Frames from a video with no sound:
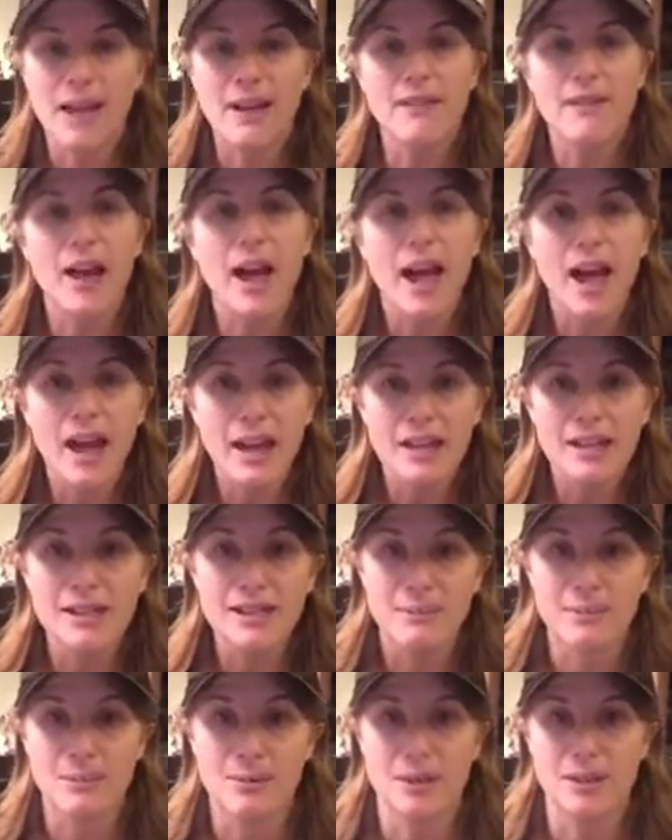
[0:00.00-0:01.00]
I've had a
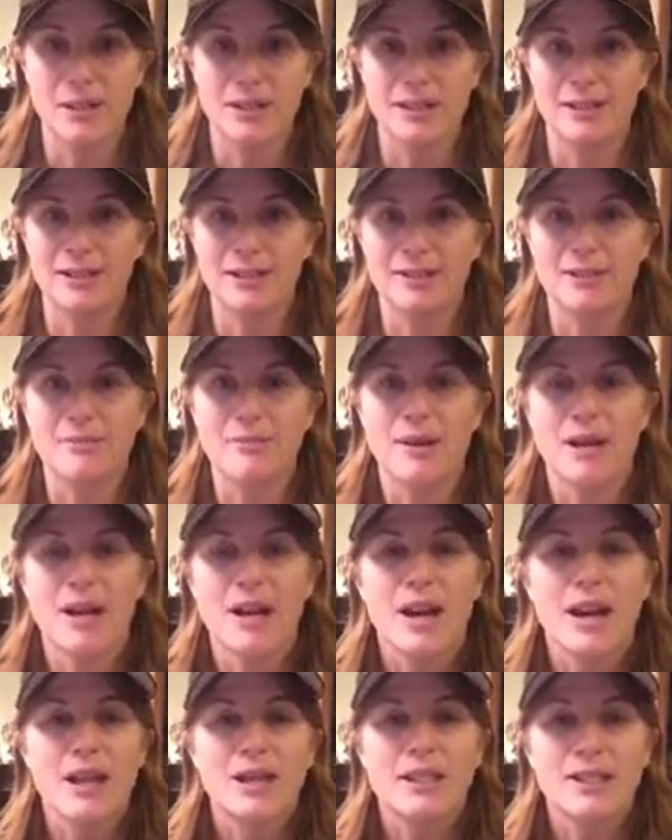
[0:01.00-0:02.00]
support system
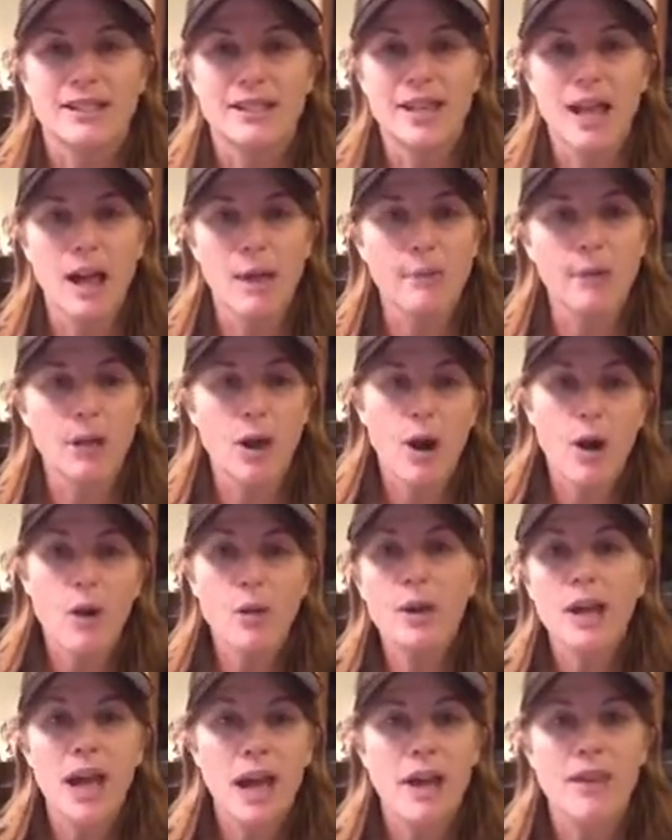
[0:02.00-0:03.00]
to tell me,
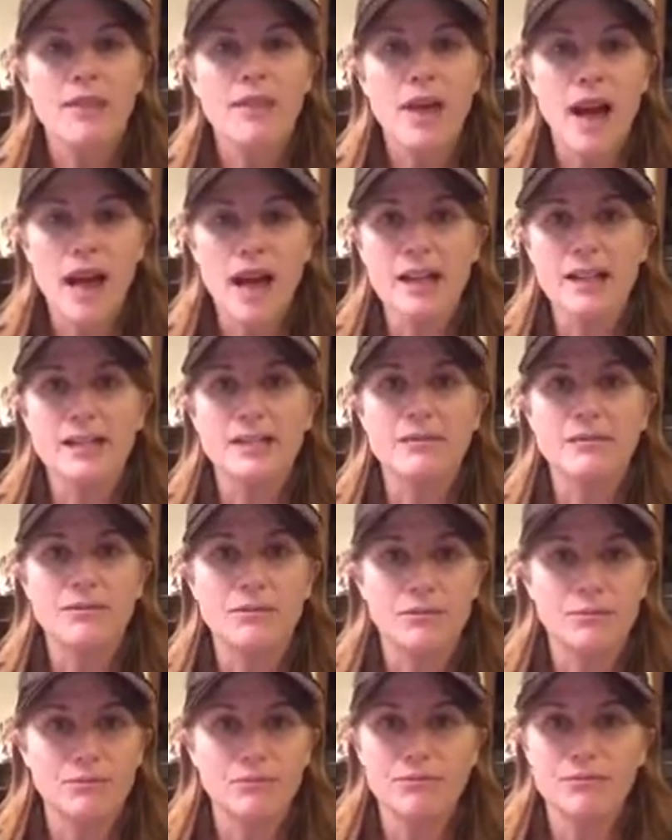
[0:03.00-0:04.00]
oh yeah,
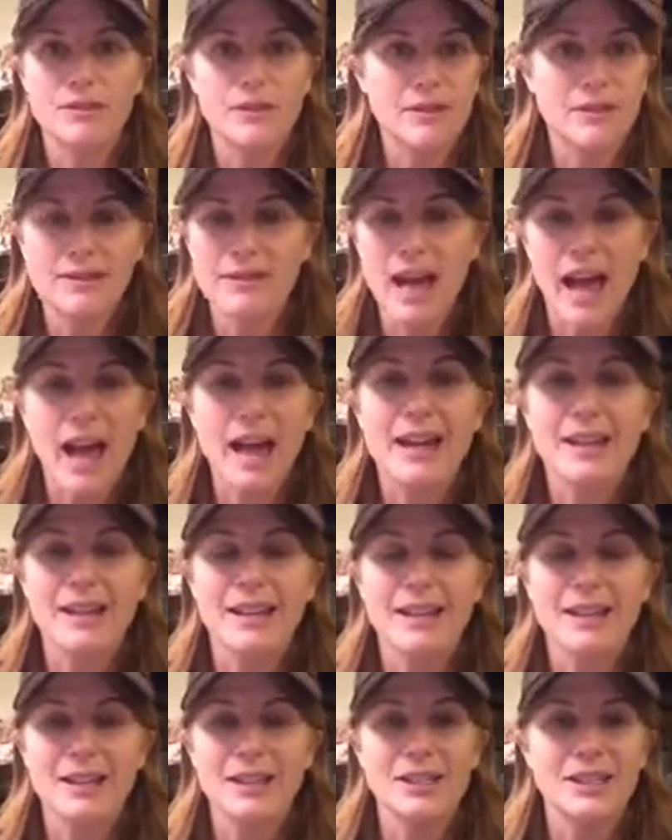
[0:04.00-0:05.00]
that
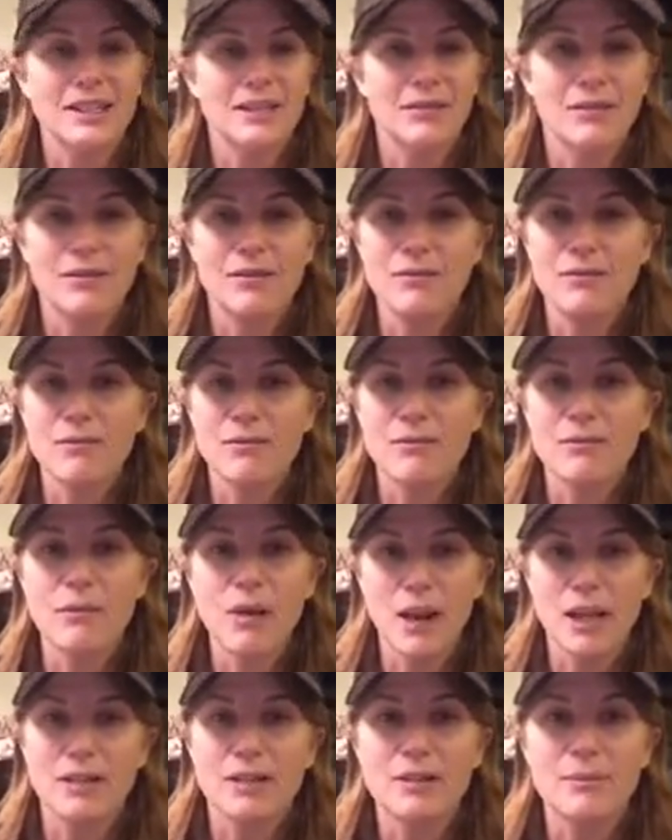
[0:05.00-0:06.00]
is
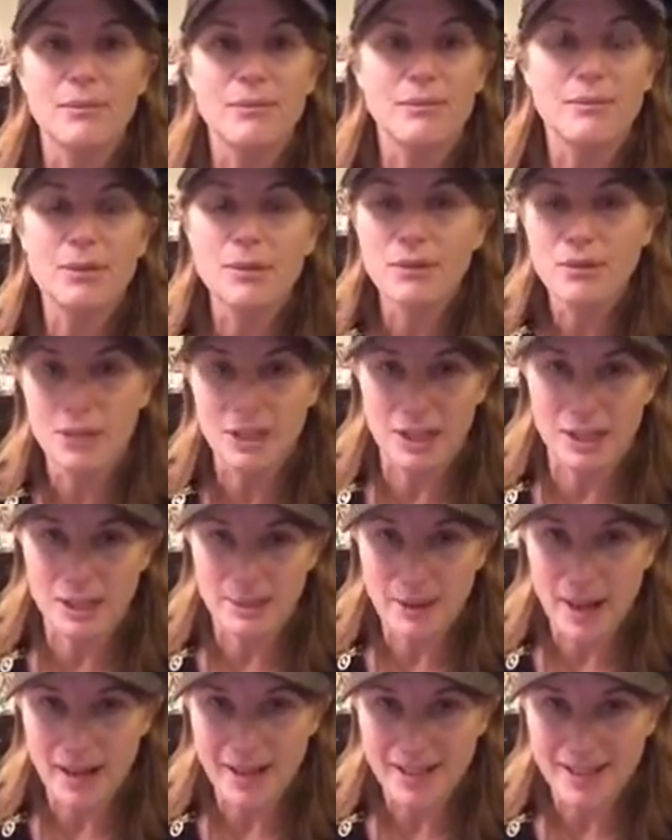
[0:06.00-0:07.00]
what you can
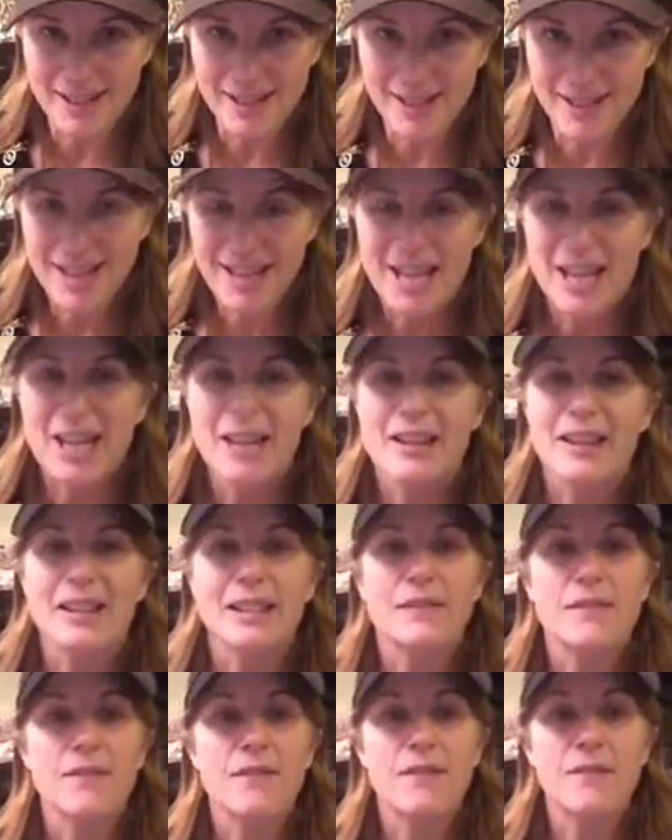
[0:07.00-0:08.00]
expect.
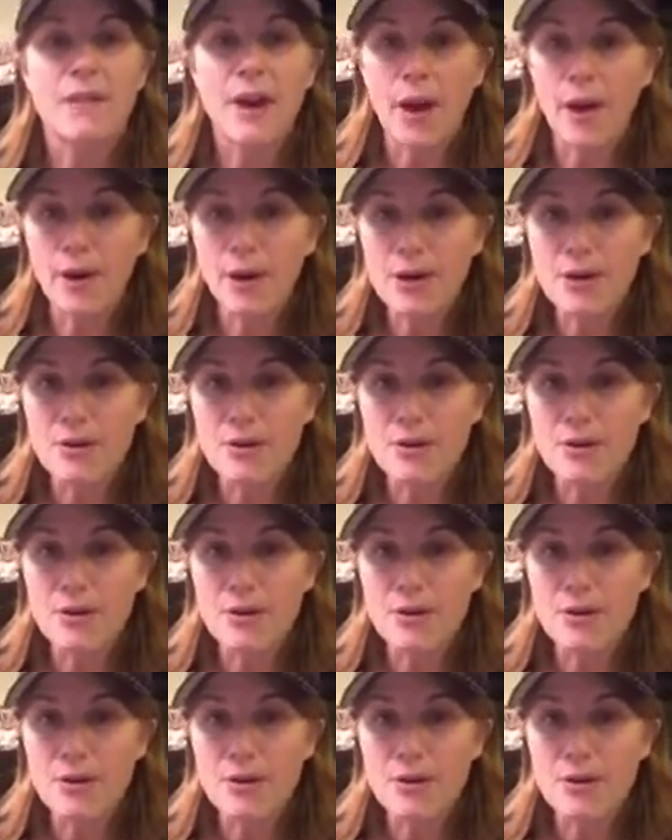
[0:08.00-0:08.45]
That's very